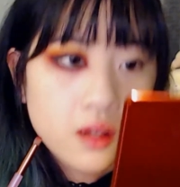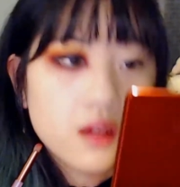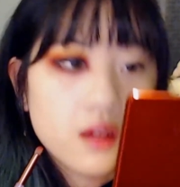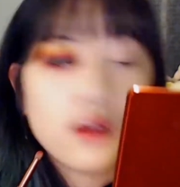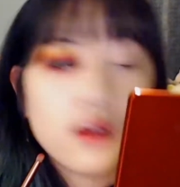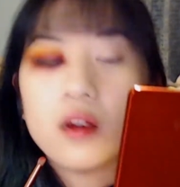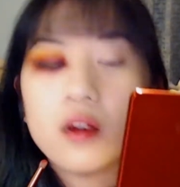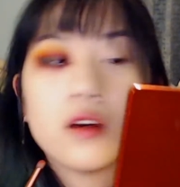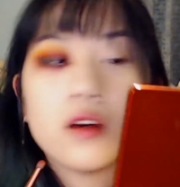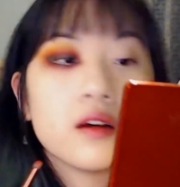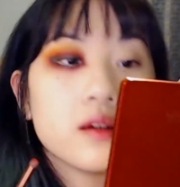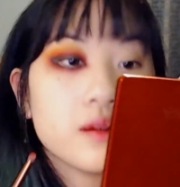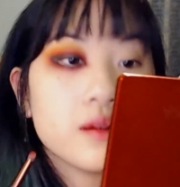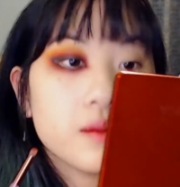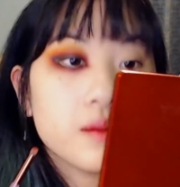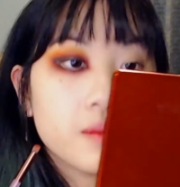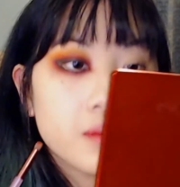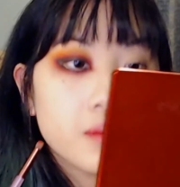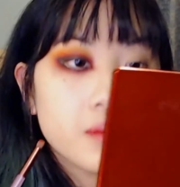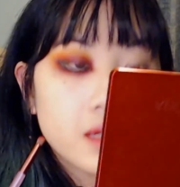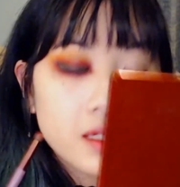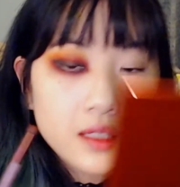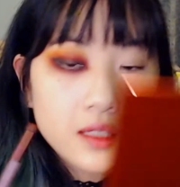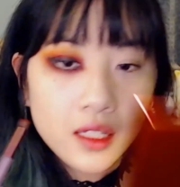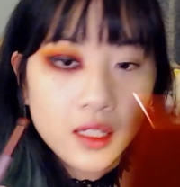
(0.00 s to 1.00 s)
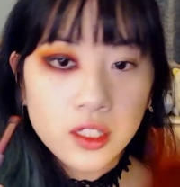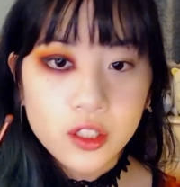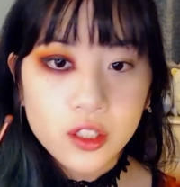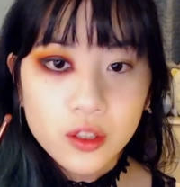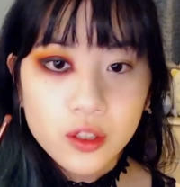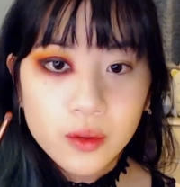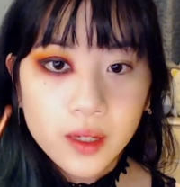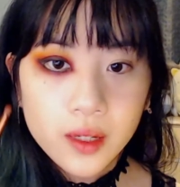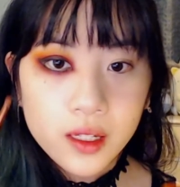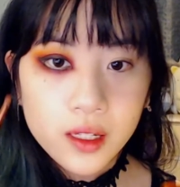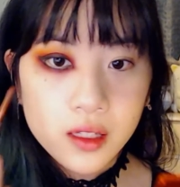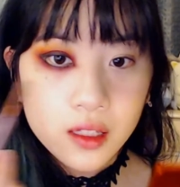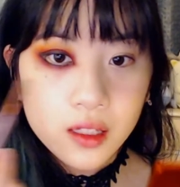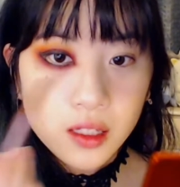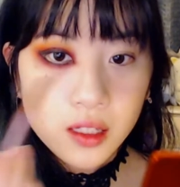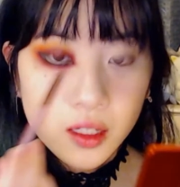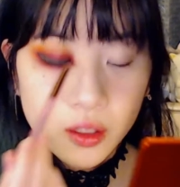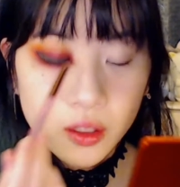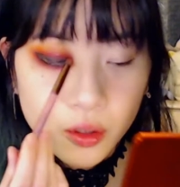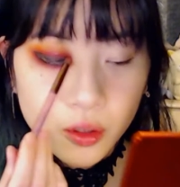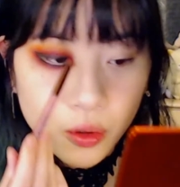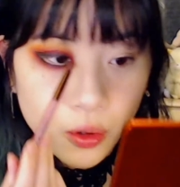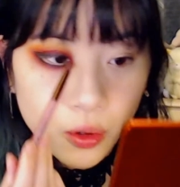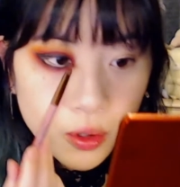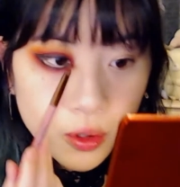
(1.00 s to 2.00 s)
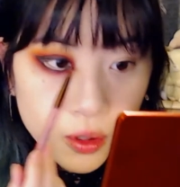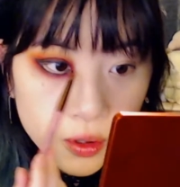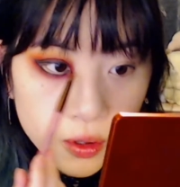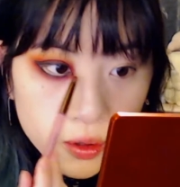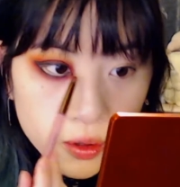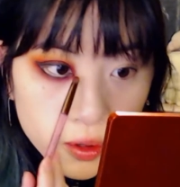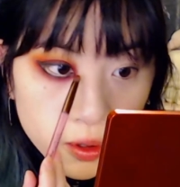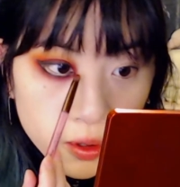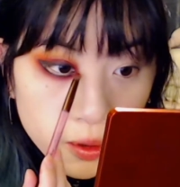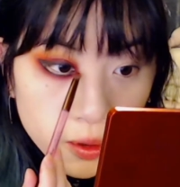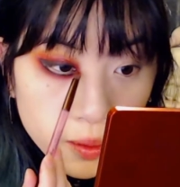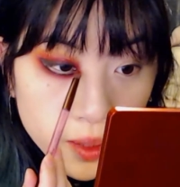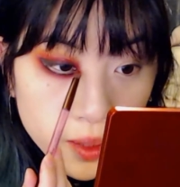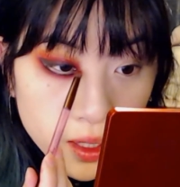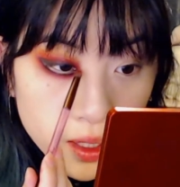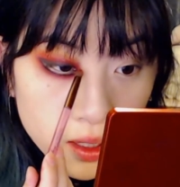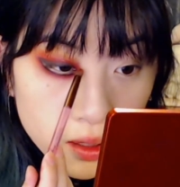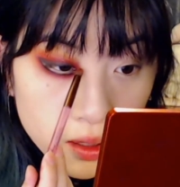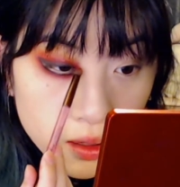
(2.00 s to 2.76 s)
accentuate the inner corner a little bit.